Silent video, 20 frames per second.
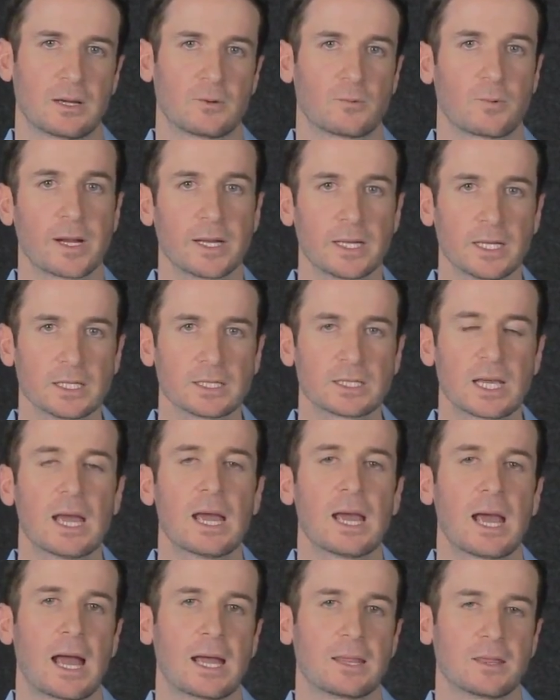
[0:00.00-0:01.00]
readings,
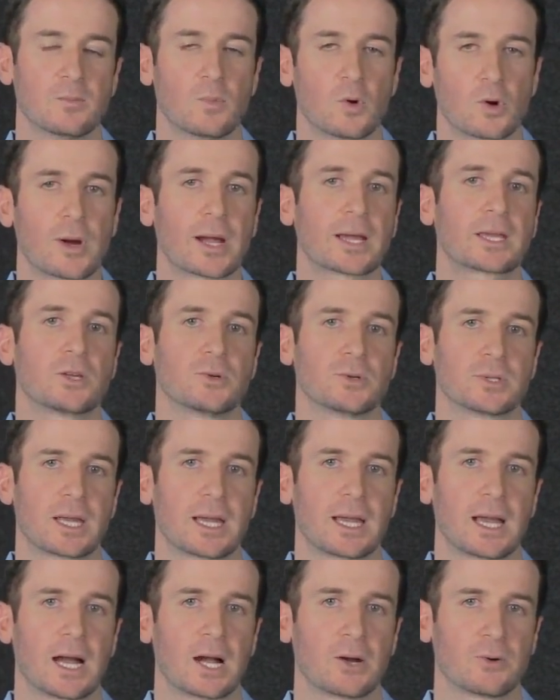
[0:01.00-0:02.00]
and the more accurate
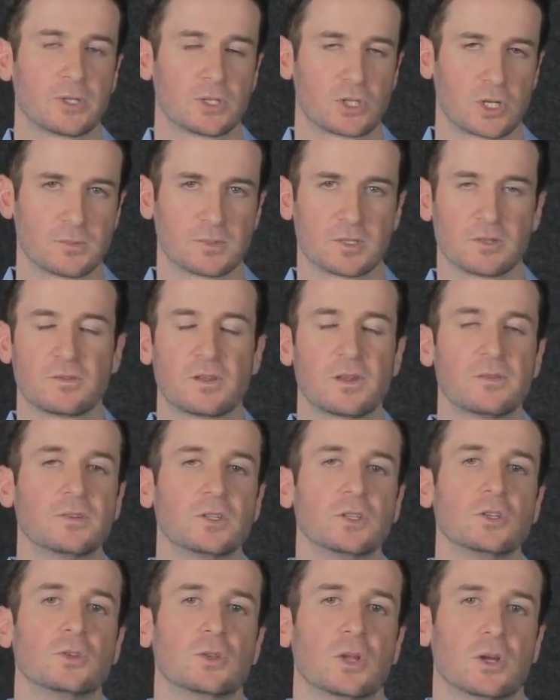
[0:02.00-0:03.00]
they are in terms of
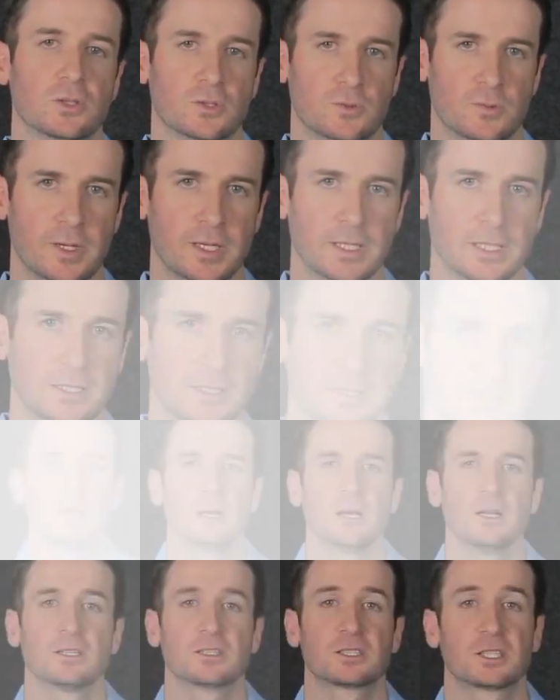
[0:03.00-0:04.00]
giving you those readings.
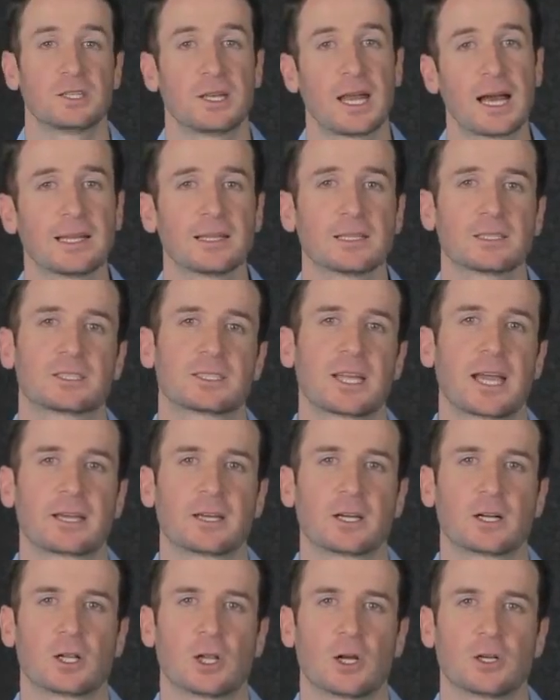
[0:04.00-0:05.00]
So now let's take
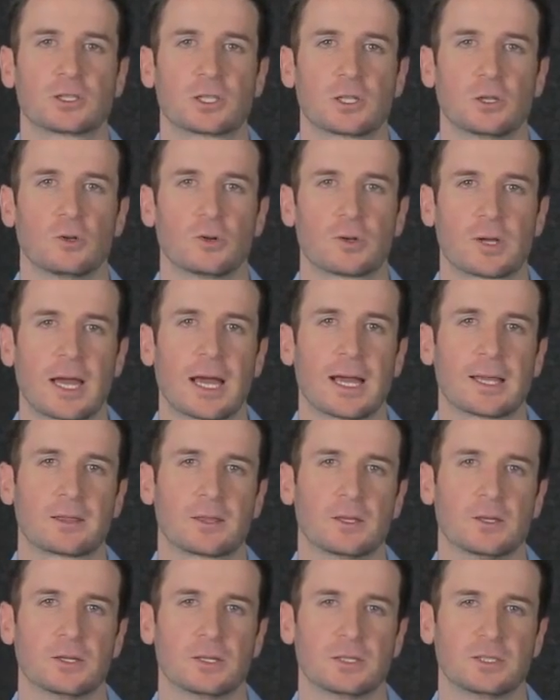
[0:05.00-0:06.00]
a closer look at
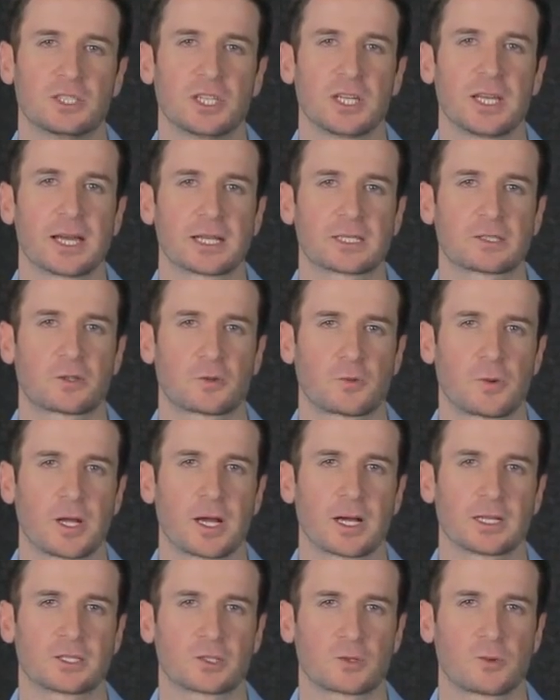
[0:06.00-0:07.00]
the
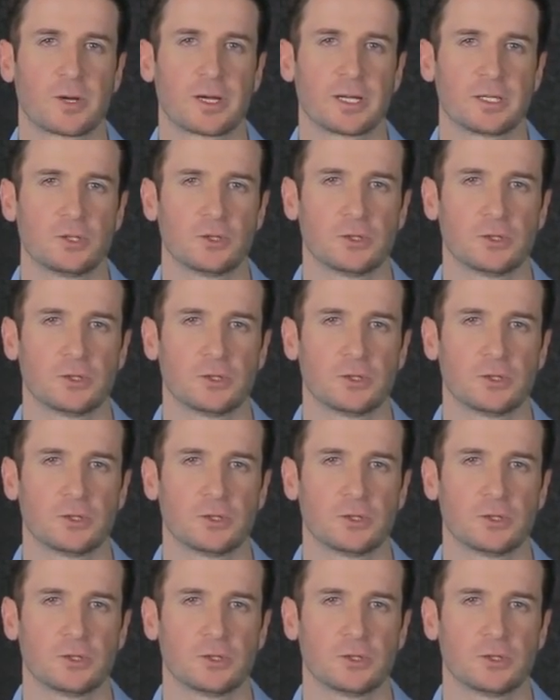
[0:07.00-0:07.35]
GX-3i²